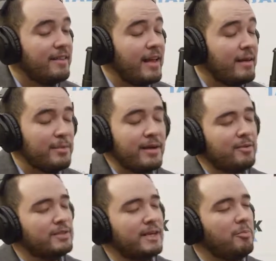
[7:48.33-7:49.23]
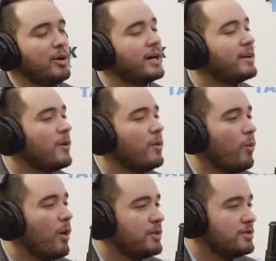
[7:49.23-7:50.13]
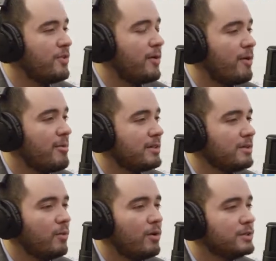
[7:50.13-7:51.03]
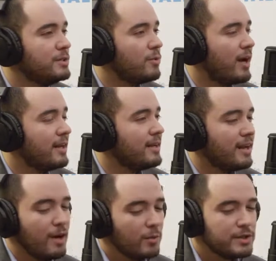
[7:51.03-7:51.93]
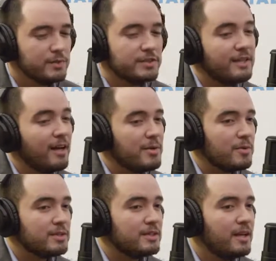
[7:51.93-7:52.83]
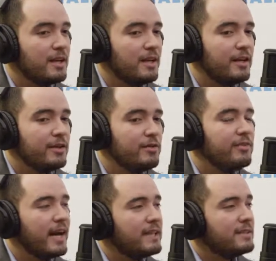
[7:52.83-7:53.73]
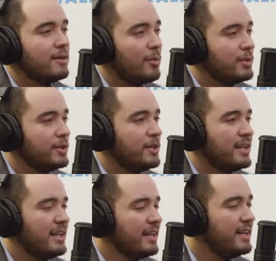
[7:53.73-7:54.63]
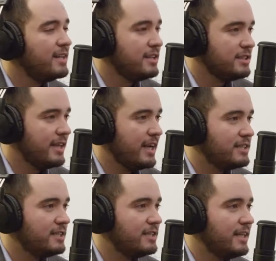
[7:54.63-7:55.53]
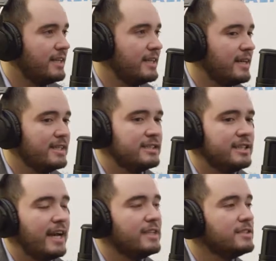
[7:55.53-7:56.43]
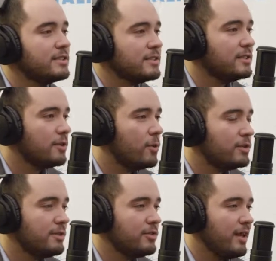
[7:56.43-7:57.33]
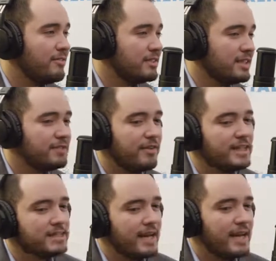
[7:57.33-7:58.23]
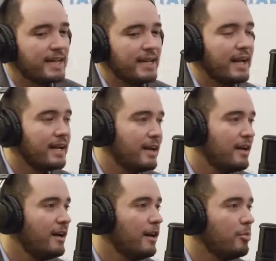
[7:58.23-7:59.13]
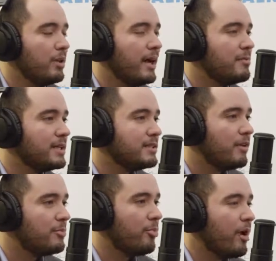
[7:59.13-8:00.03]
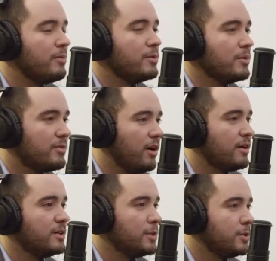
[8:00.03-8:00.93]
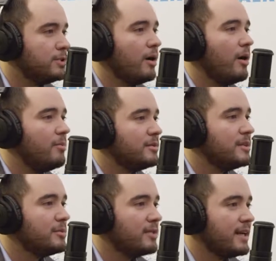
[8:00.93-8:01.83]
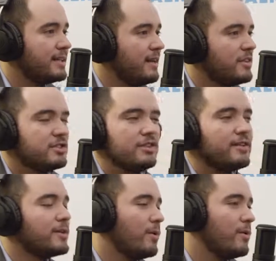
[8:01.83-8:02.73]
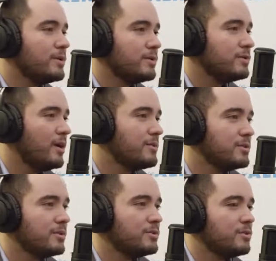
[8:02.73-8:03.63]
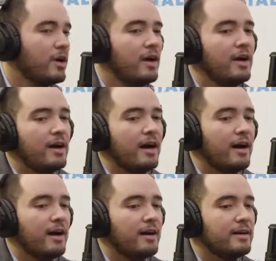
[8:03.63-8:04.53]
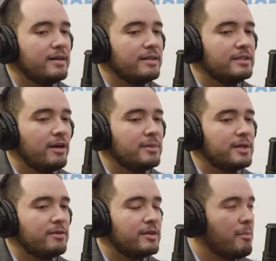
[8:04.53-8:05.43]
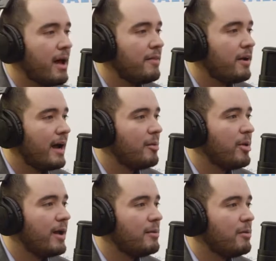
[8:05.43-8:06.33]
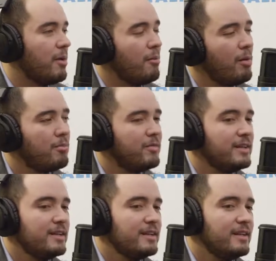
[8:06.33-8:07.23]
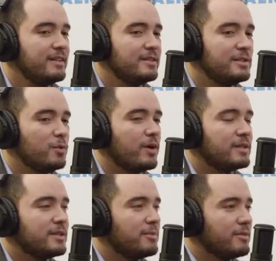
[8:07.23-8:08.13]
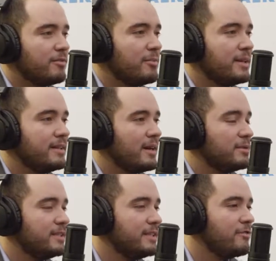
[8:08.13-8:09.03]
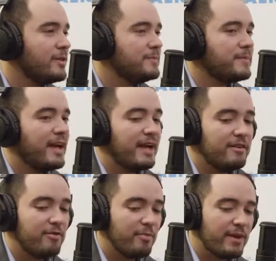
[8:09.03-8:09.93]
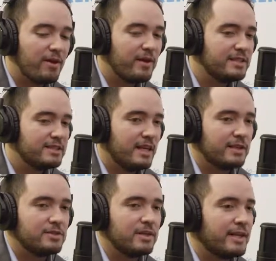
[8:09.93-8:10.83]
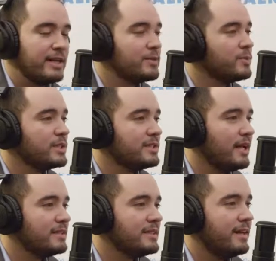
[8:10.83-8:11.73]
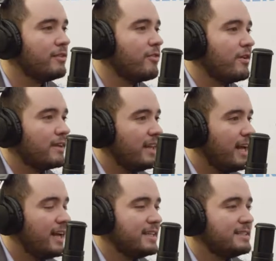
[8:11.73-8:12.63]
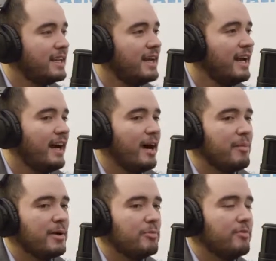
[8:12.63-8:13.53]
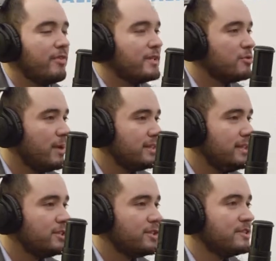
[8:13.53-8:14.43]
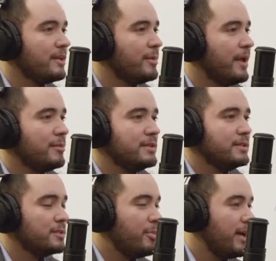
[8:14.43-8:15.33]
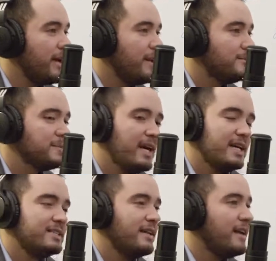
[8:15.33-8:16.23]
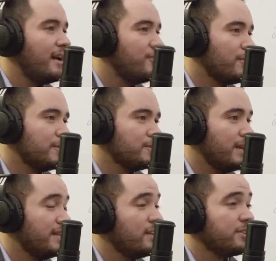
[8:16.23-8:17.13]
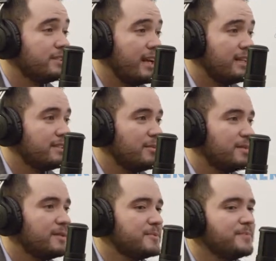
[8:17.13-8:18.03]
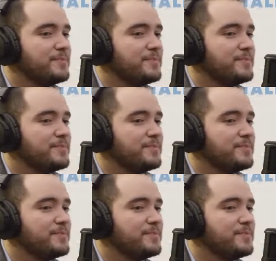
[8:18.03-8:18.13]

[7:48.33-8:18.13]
And that was like a bucket of cold water just thrown. I was like, whoa, she's right. And what she was telling me was, you've got this opportunity to get a good education and change the course of your life. Because let's face it, had I not applied myself, I probably would gone into a job similar like that. And there's nothing wrong with those jobs because those are jobs that are in demand. They're high paying. But my mom, she wanted something for me that was different. And from then on, it's like a gear switch. I sat in the front of the class. I made friends with my teachers. I became a teacher's pet. I stayed afterwards when I didn't understand something.